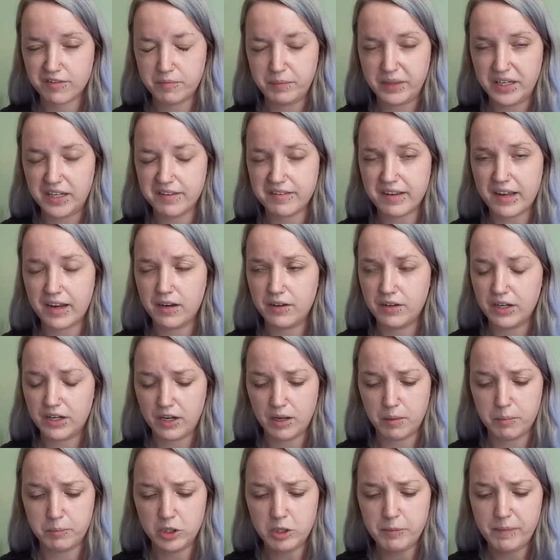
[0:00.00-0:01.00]
because
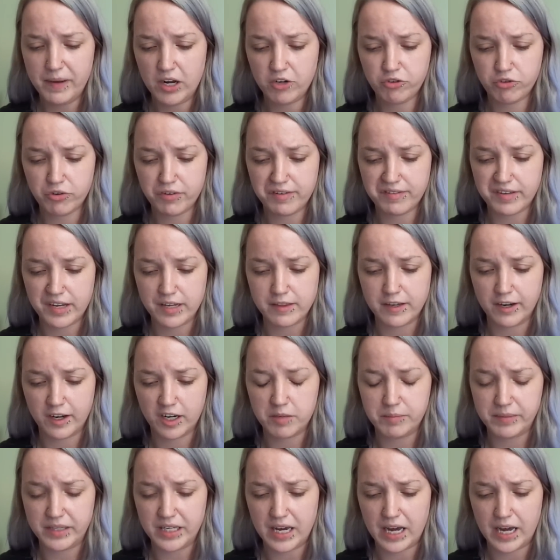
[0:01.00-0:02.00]
Blue Badger is saying that it
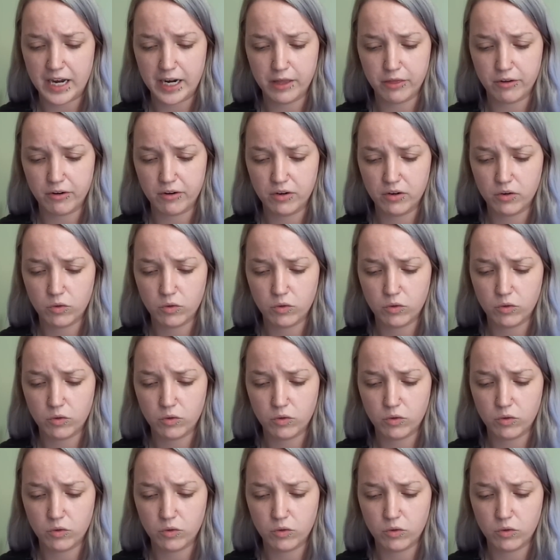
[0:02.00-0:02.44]
can be either,